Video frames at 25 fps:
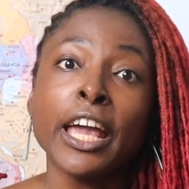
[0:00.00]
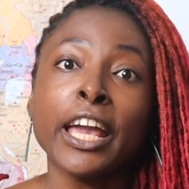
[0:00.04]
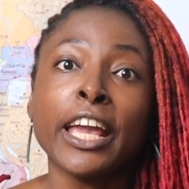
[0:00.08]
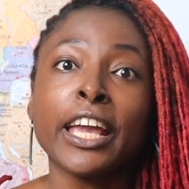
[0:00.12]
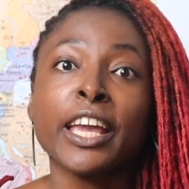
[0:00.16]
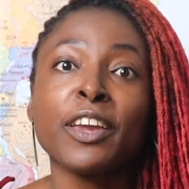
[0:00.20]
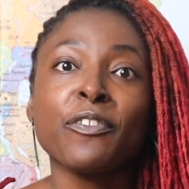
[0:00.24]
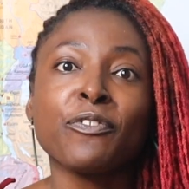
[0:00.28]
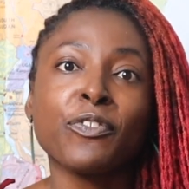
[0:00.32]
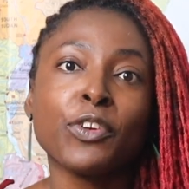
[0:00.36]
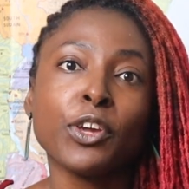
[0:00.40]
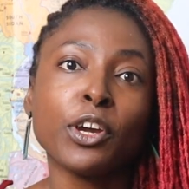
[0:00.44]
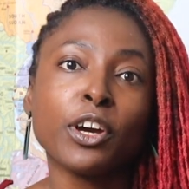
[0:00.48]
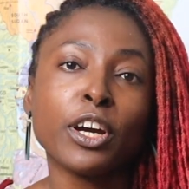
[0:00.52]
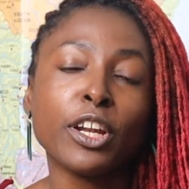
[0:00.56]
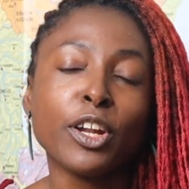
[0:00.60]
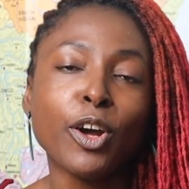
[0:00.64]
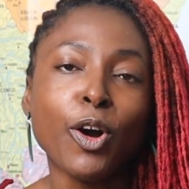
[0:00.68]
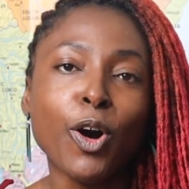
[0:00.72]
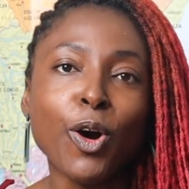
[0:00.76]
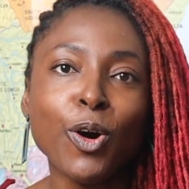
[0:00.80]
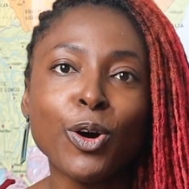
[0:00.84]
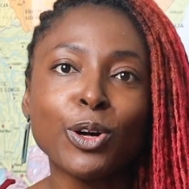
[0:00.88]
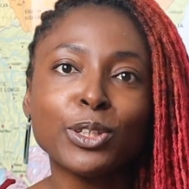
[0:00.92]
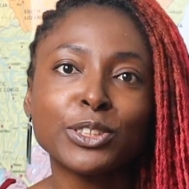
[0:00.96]
If you're an
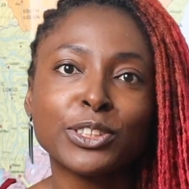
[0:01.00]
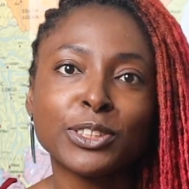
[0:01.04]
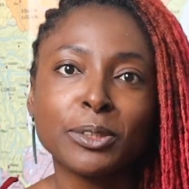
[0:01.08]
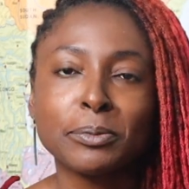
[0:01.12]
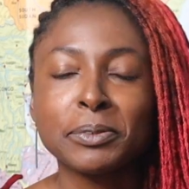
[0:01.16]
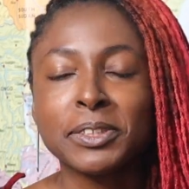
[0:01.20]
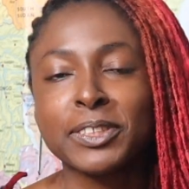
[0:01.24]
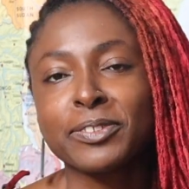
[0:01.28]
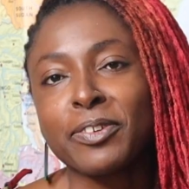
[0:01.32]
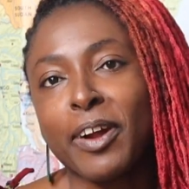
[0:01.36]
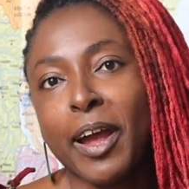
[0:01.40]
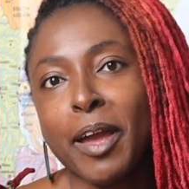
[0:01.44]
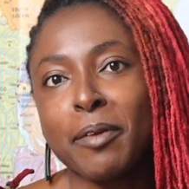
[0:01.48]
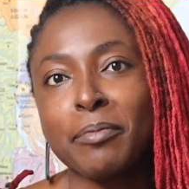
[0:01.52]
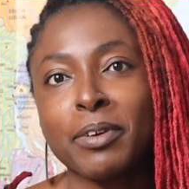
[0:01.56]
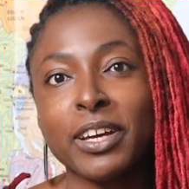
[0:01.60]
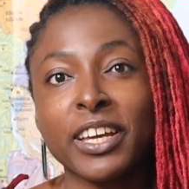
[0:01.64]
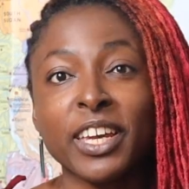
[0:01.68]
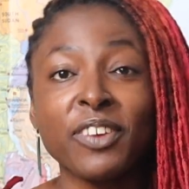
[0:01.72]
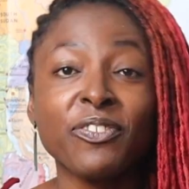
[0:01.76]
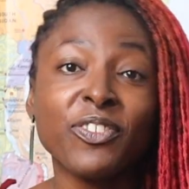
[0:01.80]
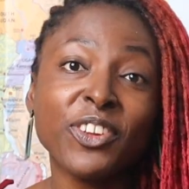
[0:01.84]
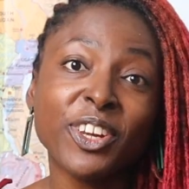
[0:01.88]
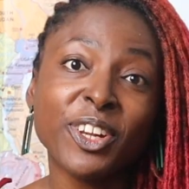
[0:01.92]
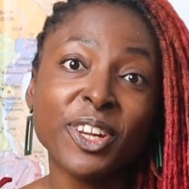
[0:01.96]
old subscriber,
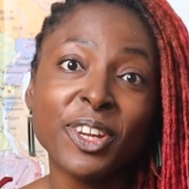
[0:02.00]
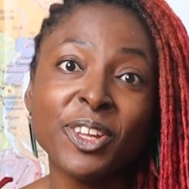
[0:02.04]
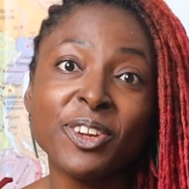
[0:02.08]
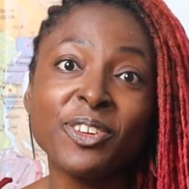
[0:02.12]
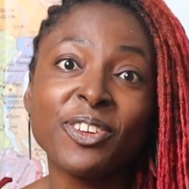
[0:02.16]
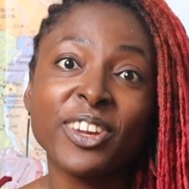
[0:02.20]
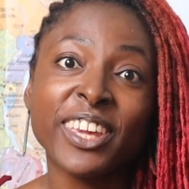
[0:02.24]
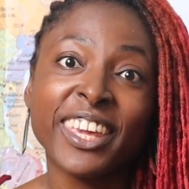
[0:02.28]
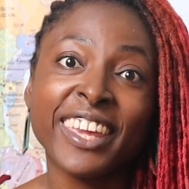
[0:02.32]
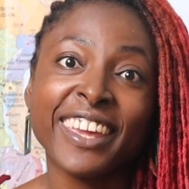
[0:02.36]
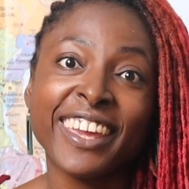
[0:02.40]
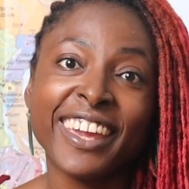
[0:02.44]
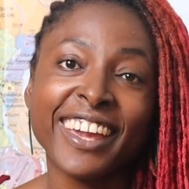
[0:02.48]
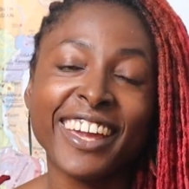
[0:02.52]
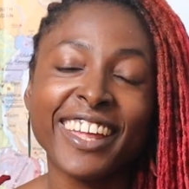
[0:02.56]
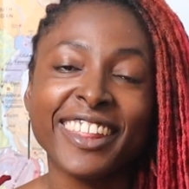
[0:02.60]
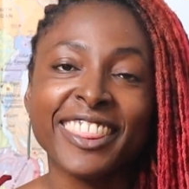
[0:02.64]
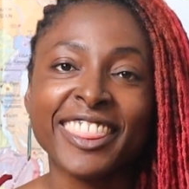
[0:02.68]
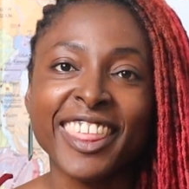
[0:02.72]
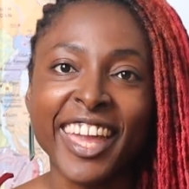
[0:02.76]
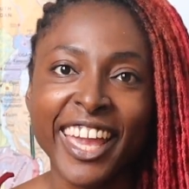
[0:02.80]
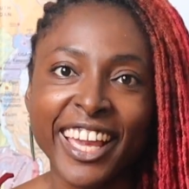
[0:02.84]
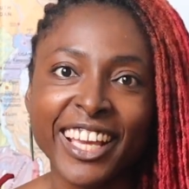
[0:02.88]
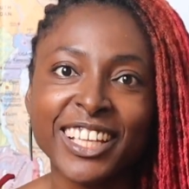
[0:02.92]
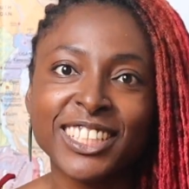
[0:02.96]
if you're new here,
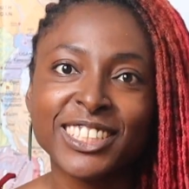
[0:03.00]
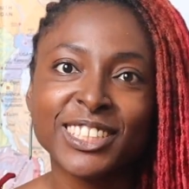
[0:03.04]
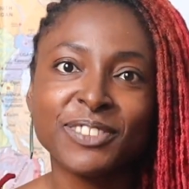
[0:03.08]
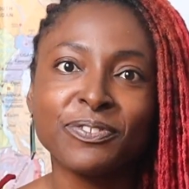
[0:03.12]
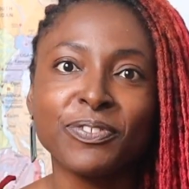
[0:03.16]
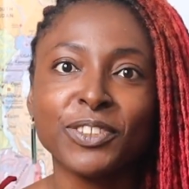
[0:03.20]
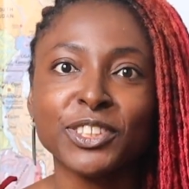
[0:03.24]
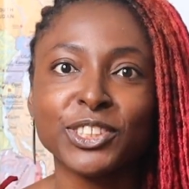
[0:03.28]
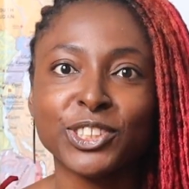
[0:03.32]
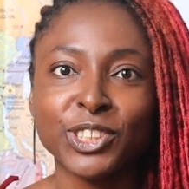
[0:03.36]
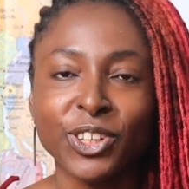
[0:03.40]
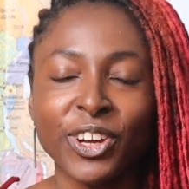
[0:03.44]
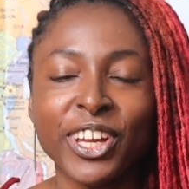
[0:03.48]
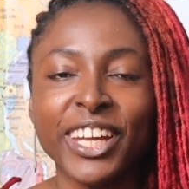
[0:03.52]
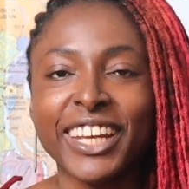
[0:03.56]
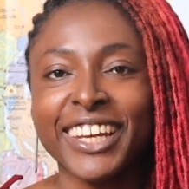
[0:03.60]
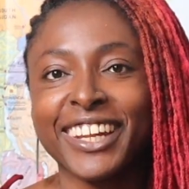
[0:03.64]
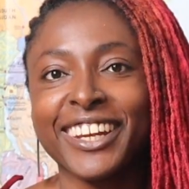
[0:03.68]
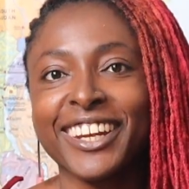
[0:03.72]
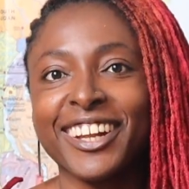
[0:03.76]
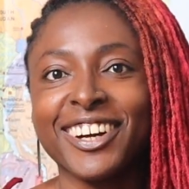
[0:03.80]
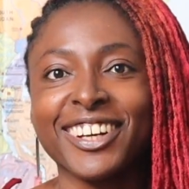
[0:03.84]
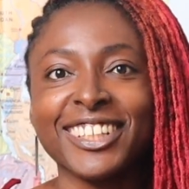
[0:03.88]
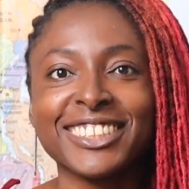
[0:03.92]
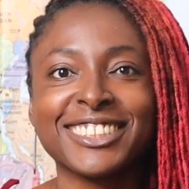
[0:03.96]
thanks for
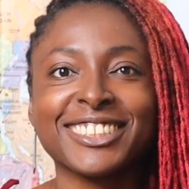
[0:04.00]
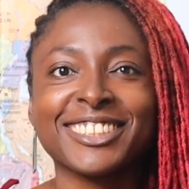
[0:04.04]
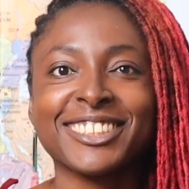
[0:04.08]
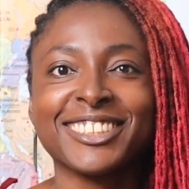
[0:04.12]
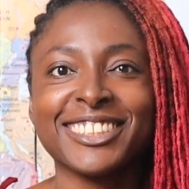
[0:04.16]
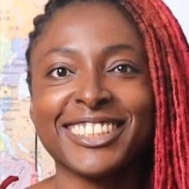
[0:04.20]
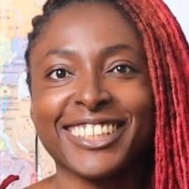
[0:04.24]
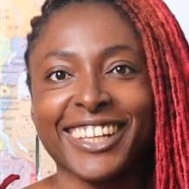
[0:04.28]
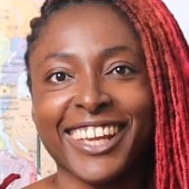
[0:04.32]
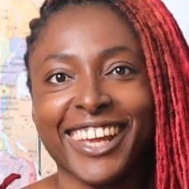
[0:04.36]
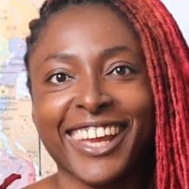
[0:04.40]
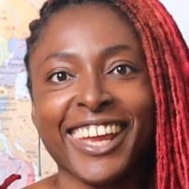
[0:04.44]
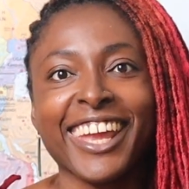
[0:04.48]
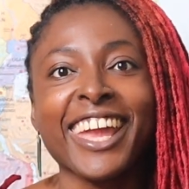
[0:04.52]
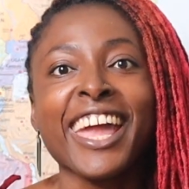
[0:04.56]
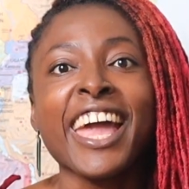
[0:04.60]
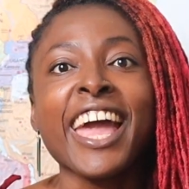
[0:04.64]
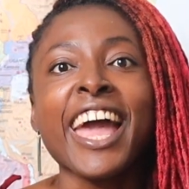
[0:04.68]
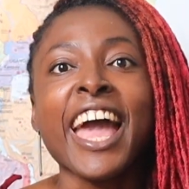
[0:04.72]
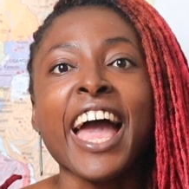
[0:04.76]
joining us today,